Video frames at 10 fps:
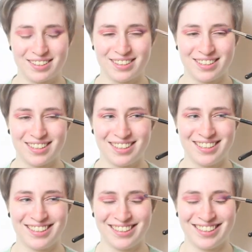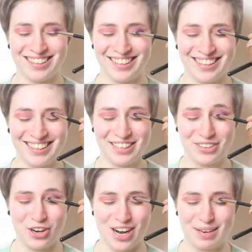you cracking me up.
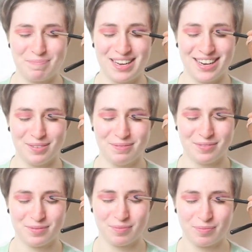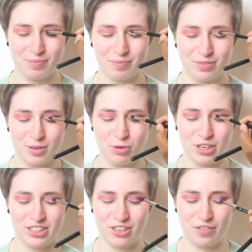Cracking me yeah. up. I'm
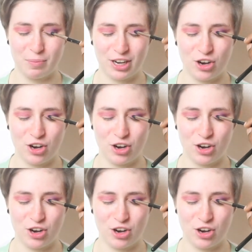putting stuff in my